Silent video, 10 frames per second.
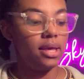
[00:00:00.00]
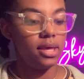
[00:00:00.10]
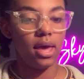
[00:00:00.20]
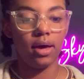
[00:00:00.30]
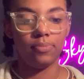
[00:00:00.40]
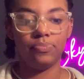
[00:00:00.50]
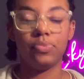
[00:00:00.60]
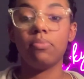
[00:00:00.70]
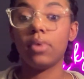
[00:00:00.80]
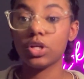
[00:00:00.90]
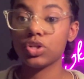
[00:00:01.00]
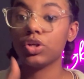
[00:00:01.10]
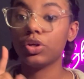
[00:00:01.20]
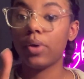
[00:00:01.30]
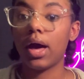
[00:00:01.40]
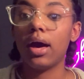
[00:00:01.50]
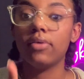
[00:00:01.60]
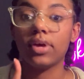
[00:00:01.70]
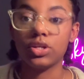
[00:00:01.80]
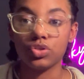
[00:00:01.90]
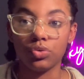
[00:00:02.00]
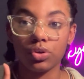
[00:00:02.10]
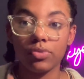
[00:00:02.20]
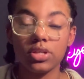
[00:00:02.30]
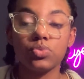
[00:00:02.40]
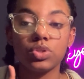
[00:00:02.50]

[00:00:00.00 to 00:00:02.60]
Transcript: yeah, make sure you have a shoulder rest,